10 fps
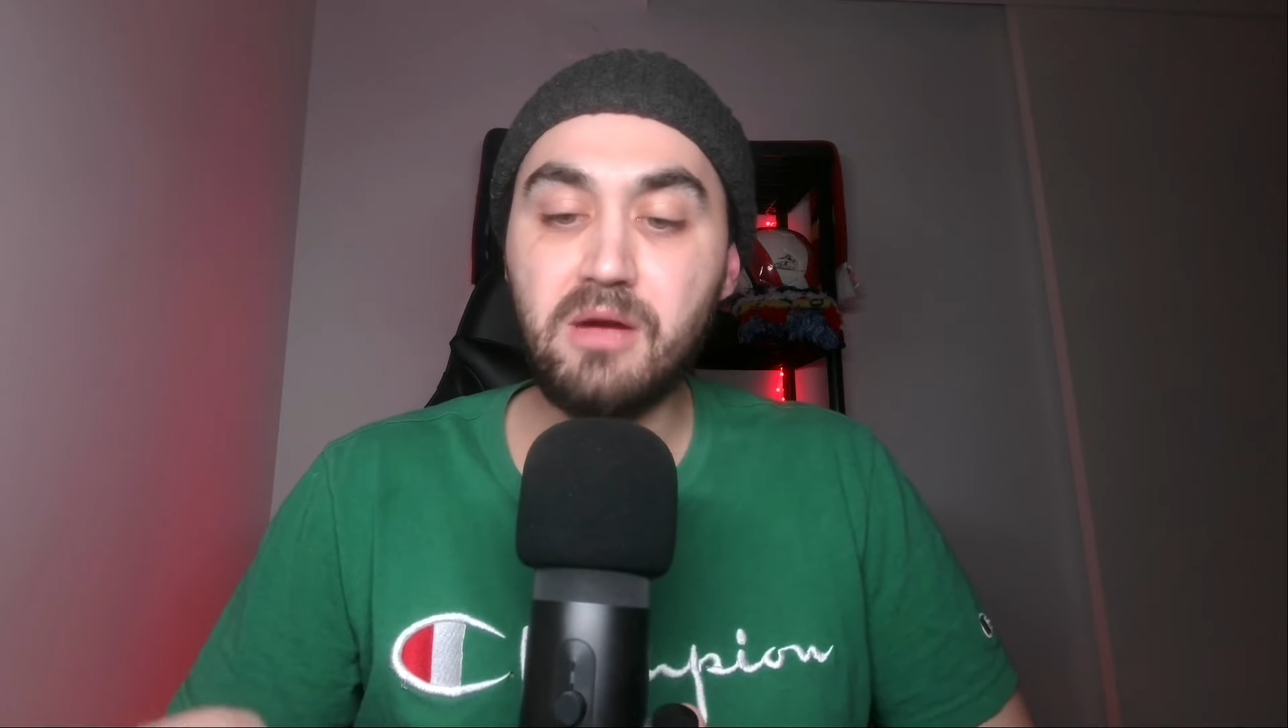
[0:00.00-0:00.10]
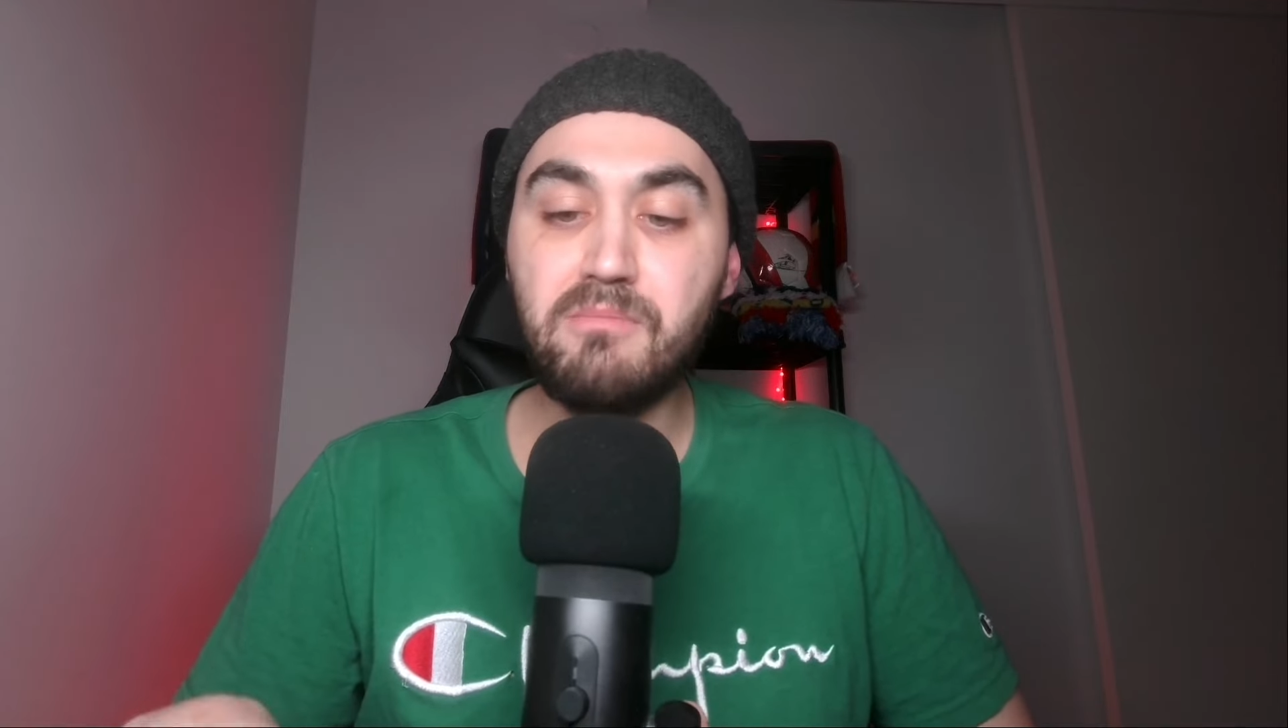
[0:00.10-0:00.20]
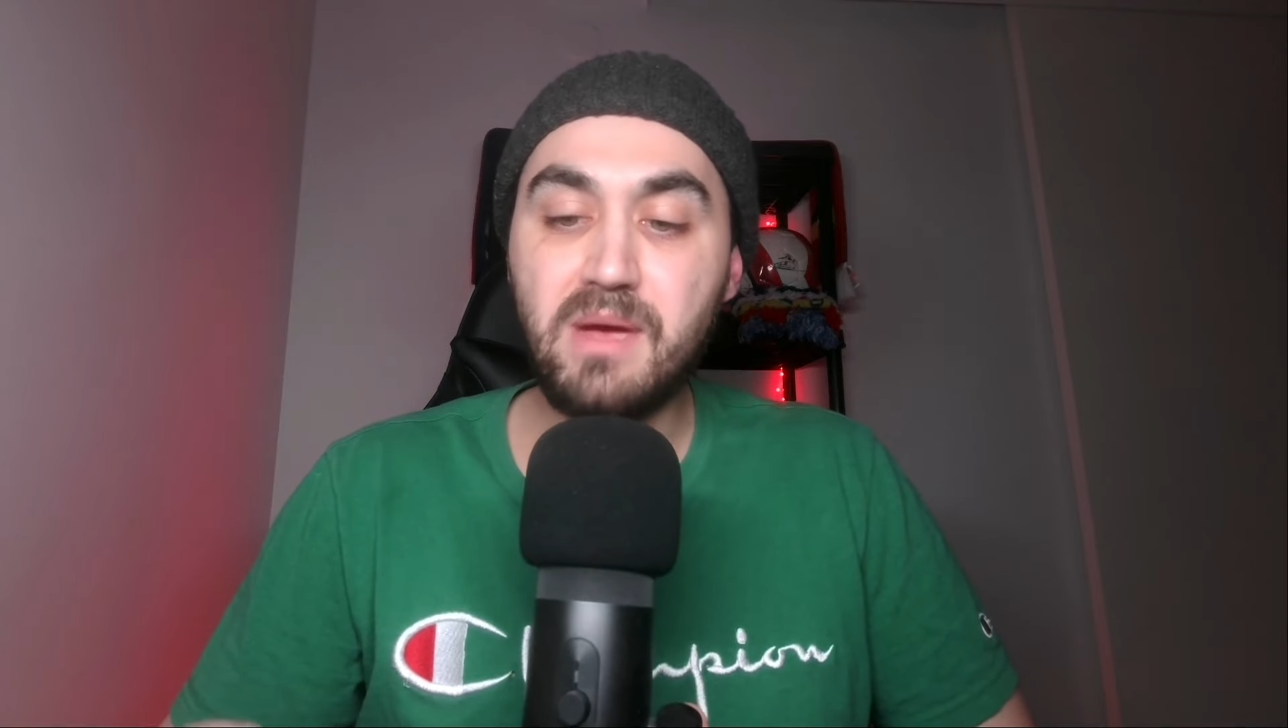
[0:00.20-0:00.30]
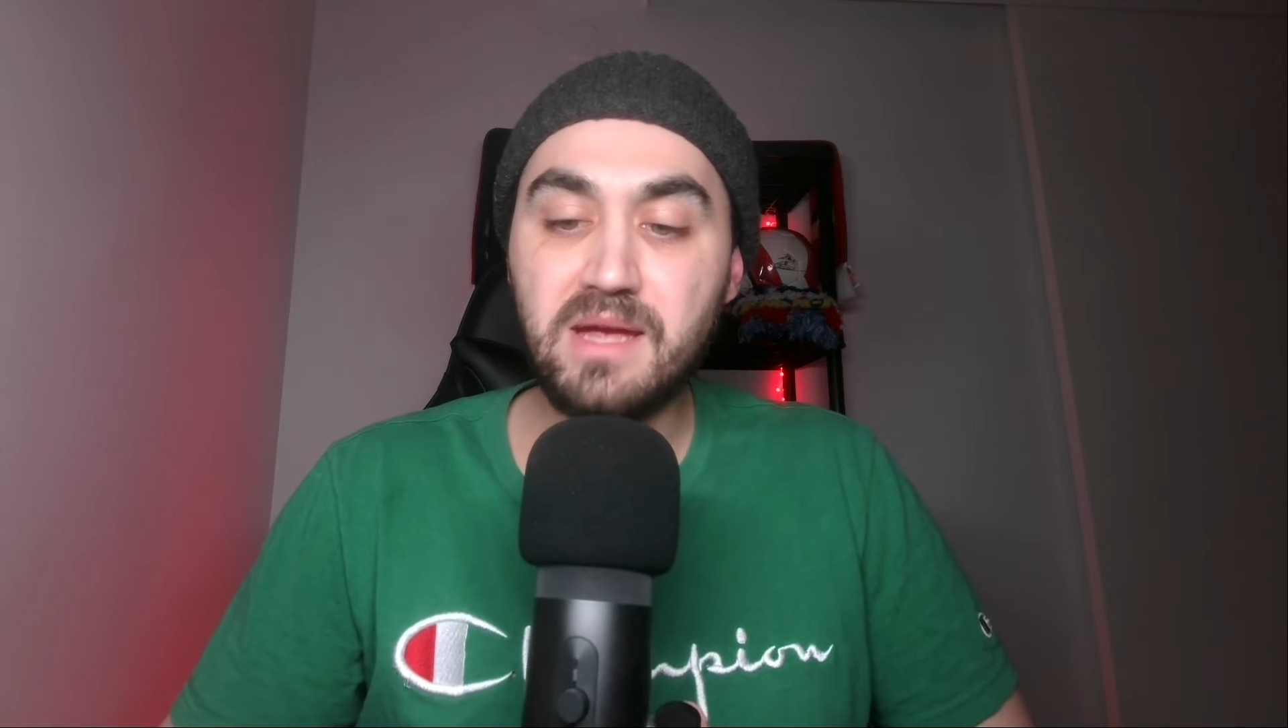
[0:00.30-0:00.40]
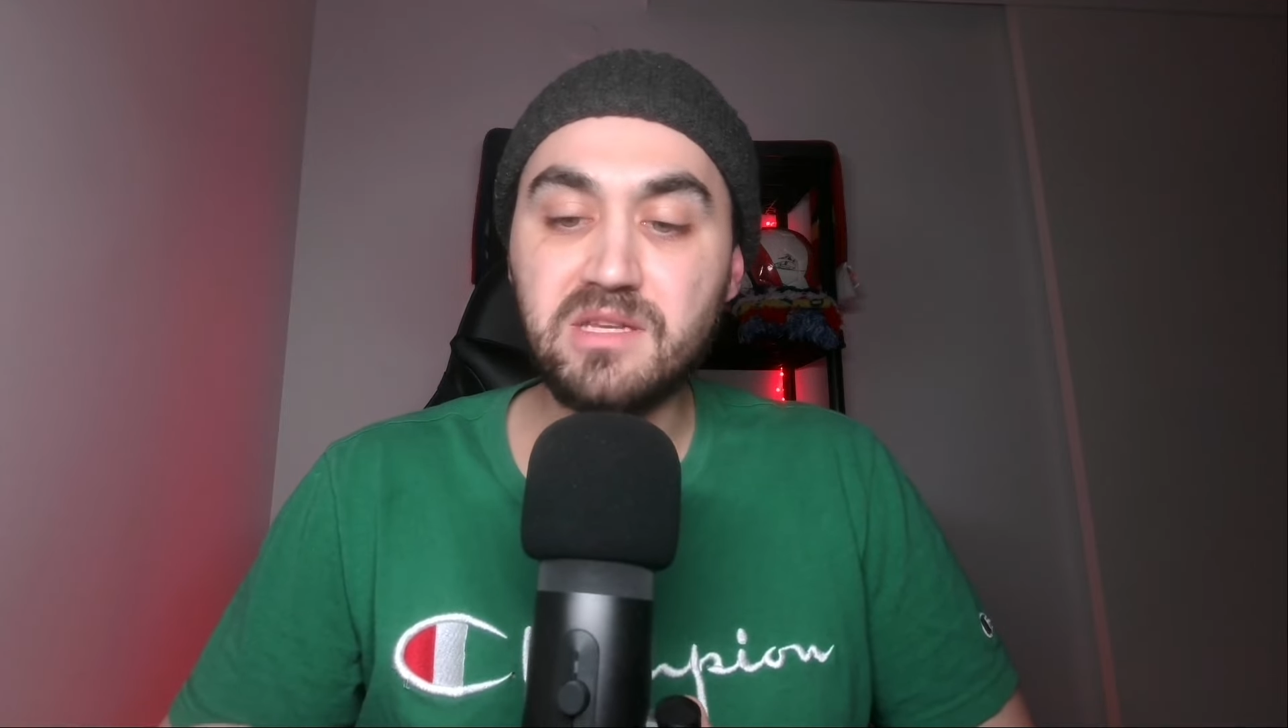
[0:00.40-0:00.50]

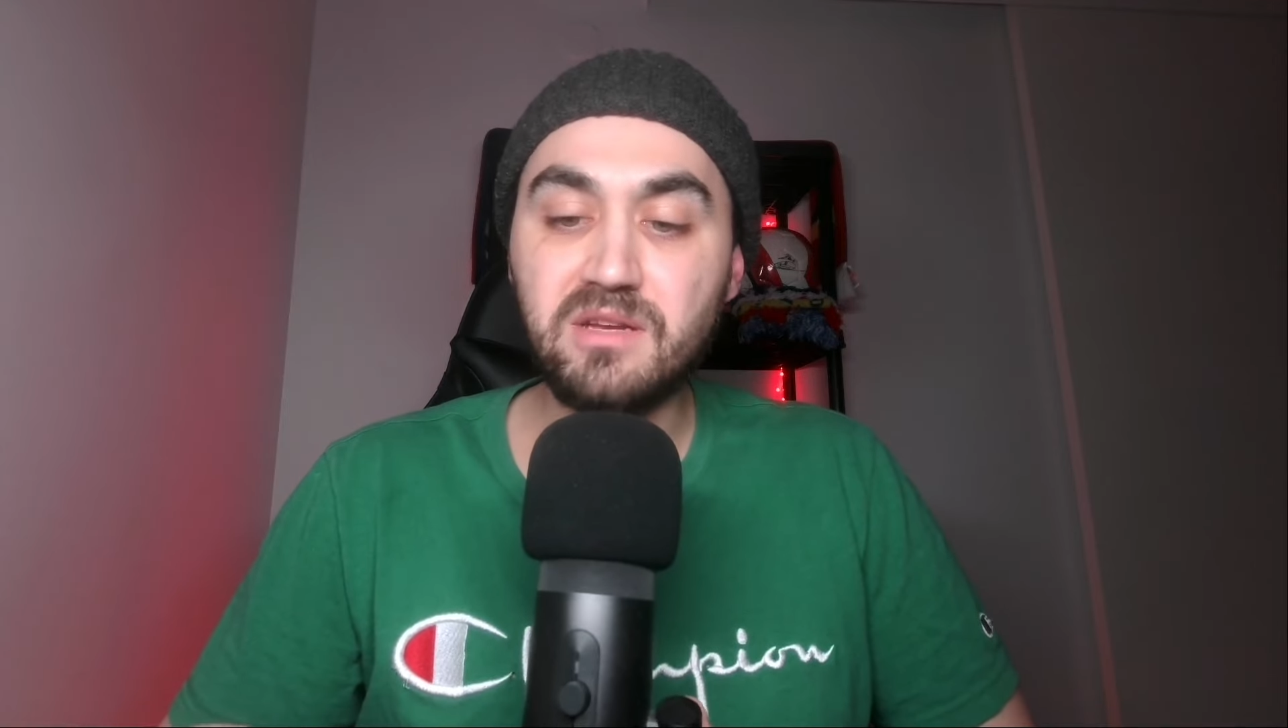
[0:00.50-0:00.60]
amazing